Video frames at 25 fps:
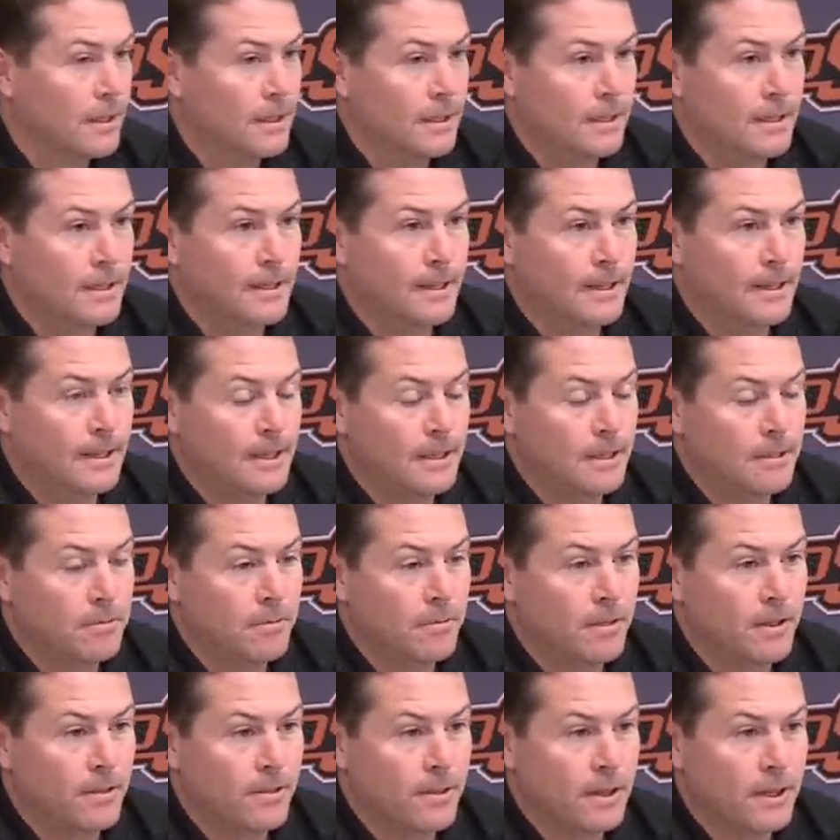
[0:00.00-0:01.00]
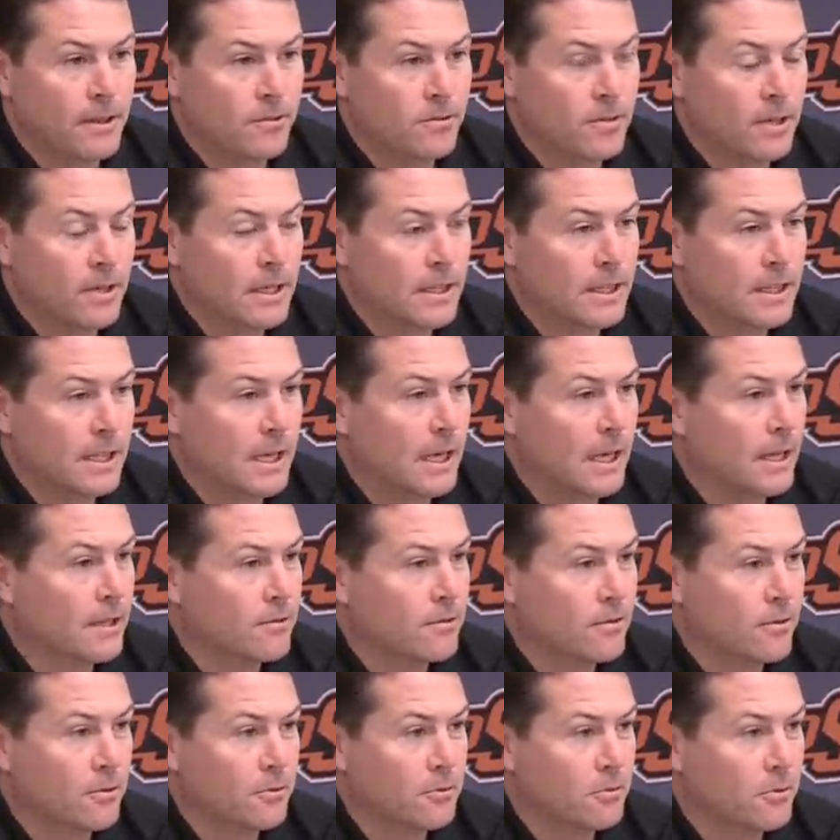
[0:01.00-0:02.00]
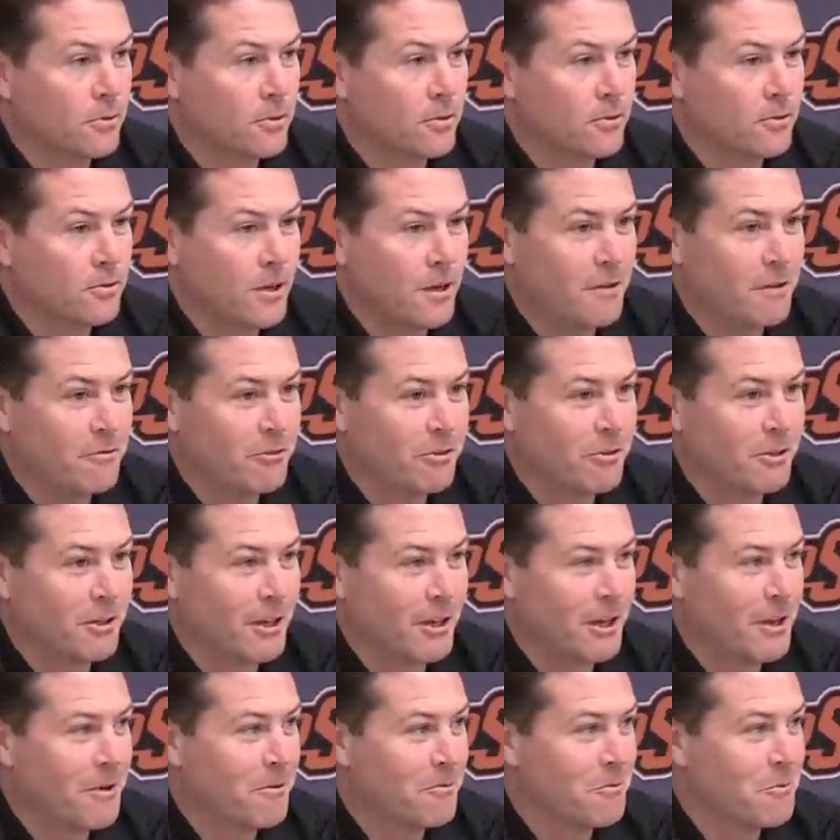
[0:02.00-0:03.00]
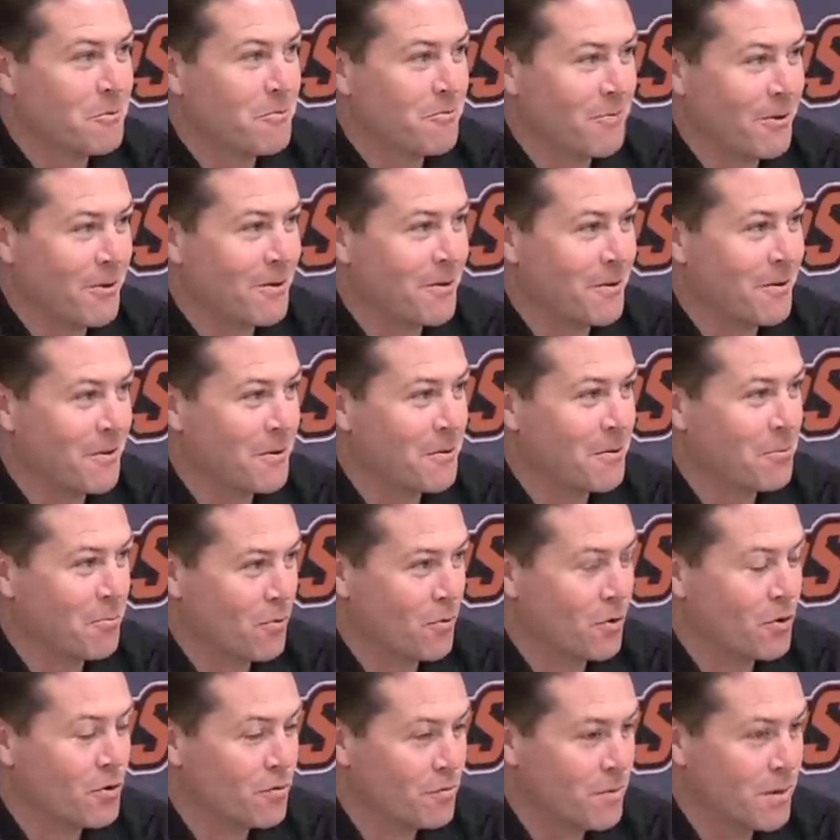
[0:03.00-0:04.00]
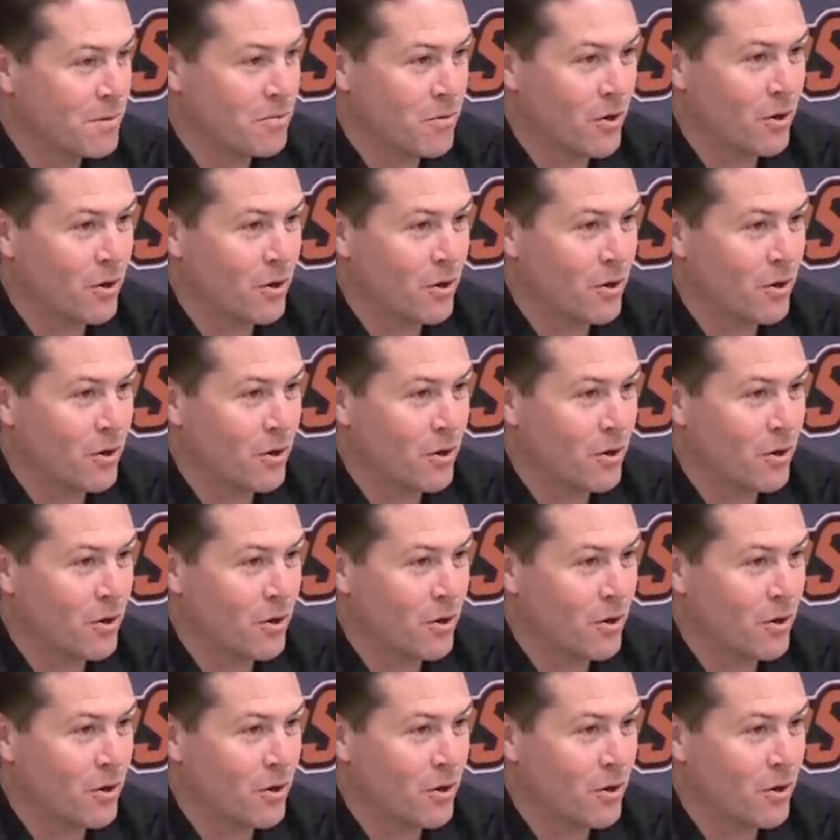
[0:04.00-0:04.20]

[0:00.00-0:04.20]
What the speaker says: and things like that. So there's obviously a lot of room for improvement.